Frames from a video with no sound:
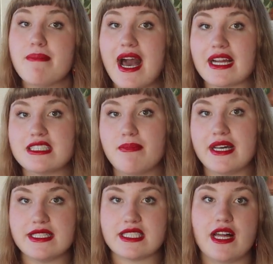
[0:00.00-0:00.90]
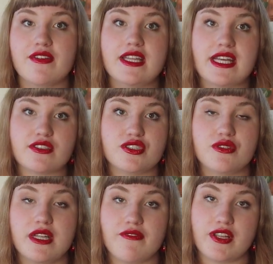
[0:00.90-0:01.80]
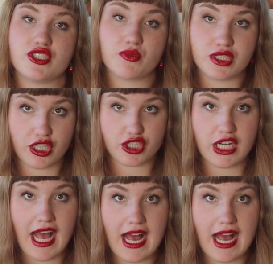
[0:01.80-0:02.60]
impacted by this levy thanks to the Inflation Reduction